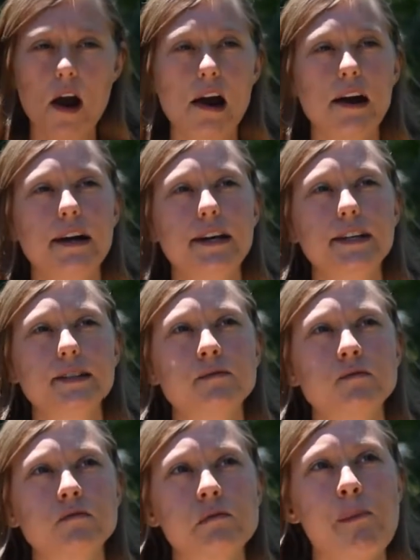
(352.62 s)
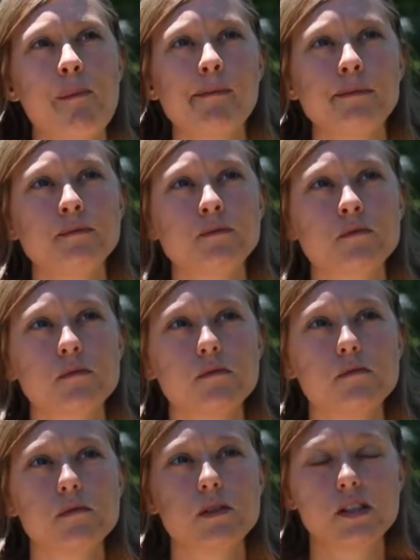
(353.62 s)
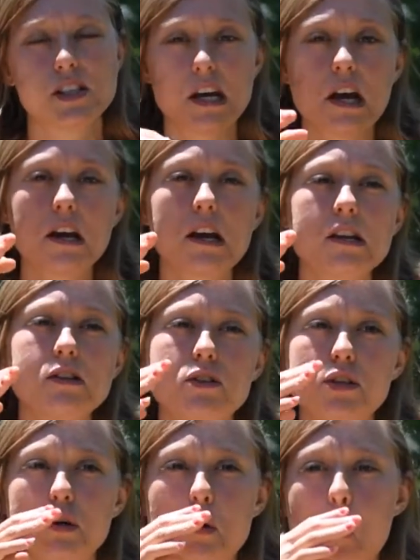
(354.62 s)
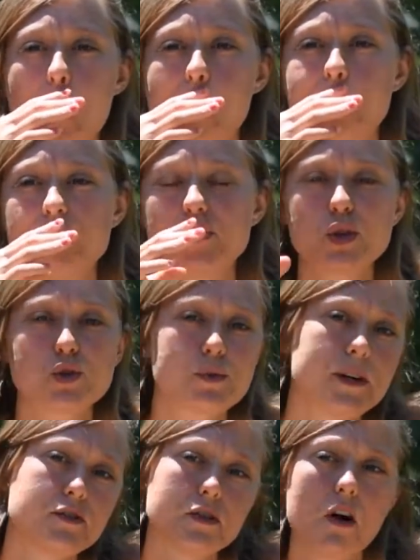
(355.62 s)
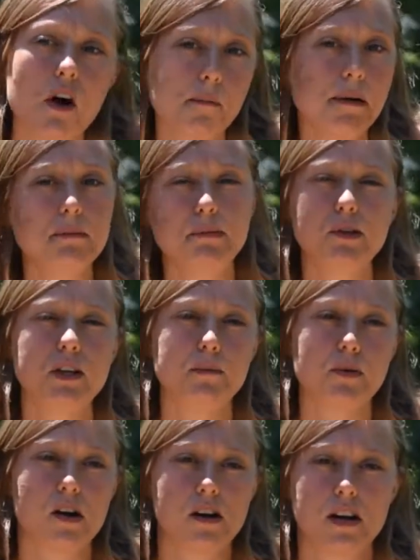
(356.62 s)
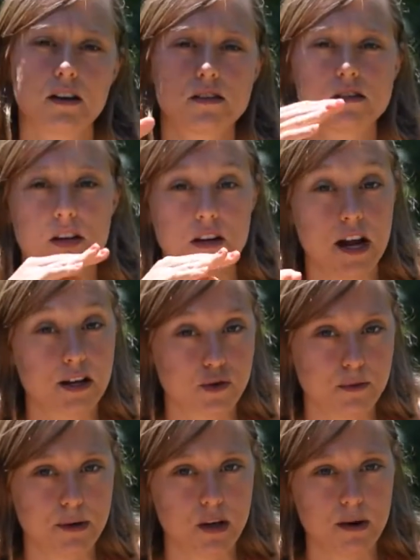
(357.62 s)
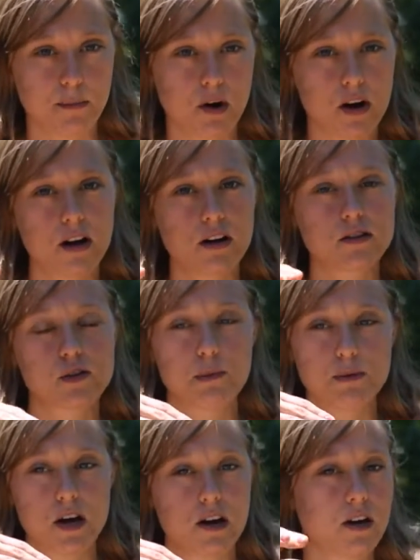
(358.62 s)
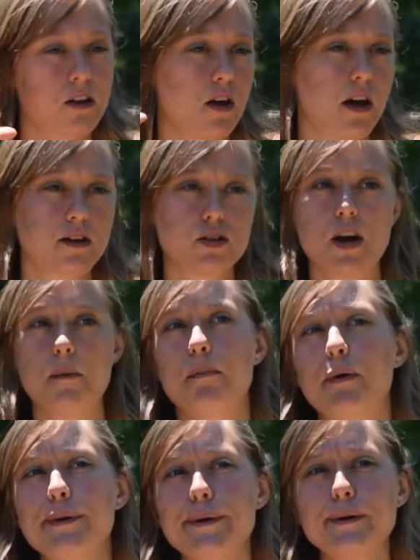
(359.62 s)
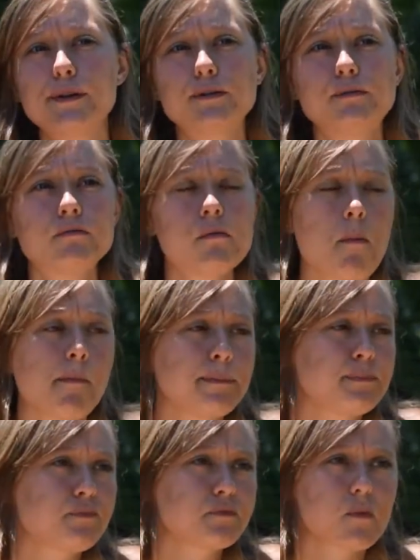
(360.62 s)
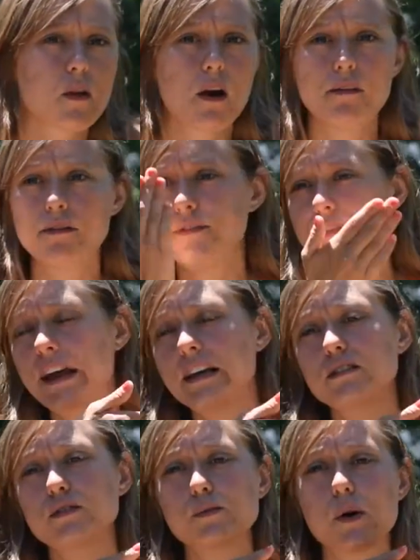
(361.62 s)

I decided to switch all my beauty products to natural beauty products. So I'm talking like shampoo, face